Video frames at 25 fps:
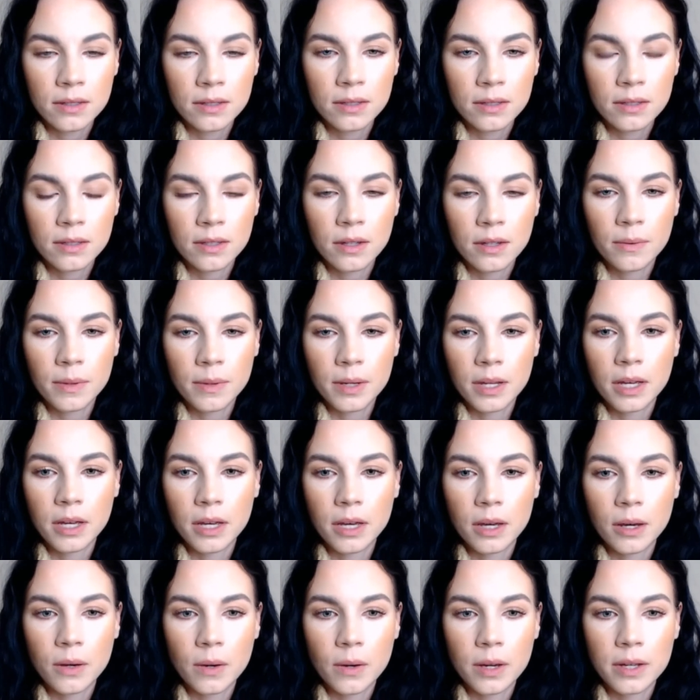There we go.
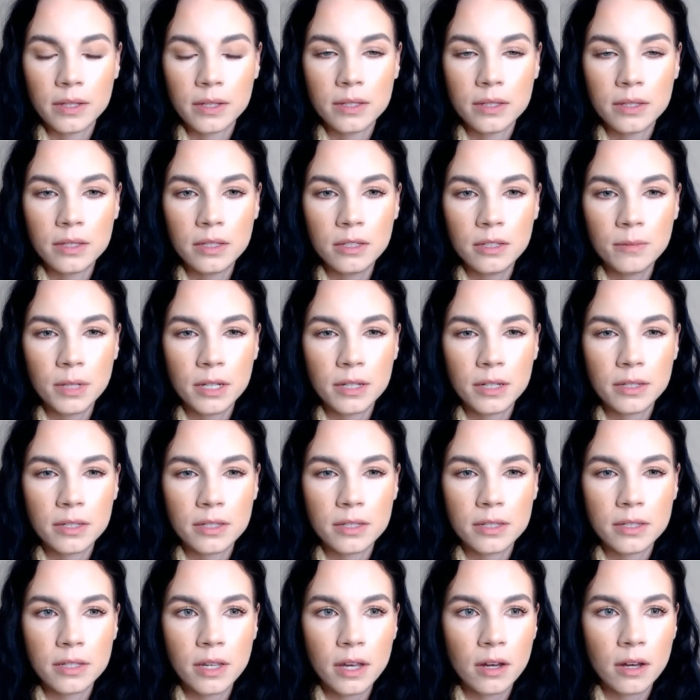I see
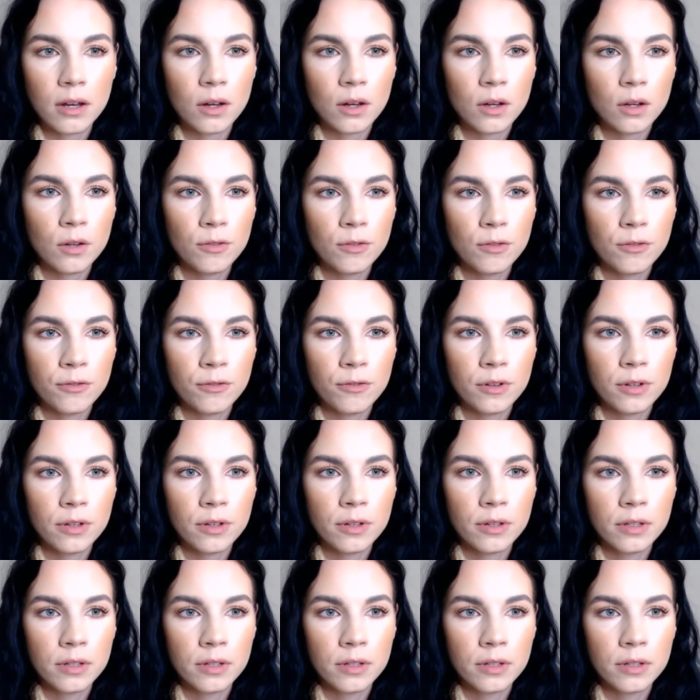myself